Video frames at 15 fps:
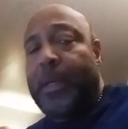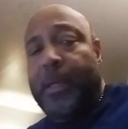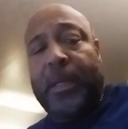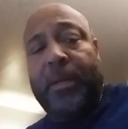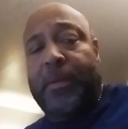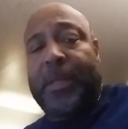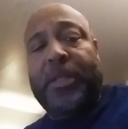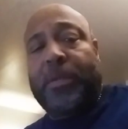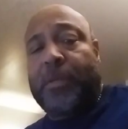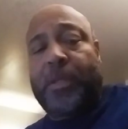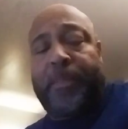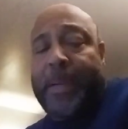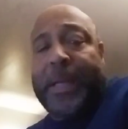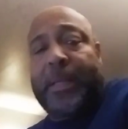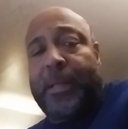You
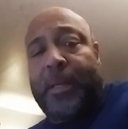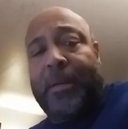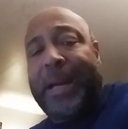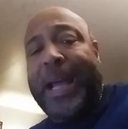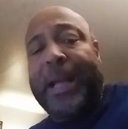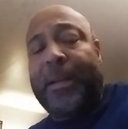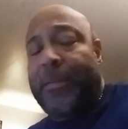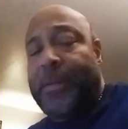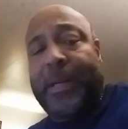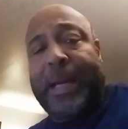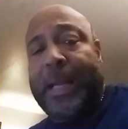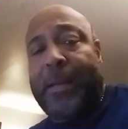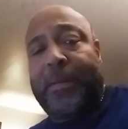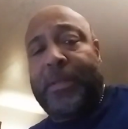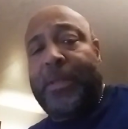disrespect it. You handle. You
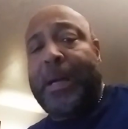handle. It.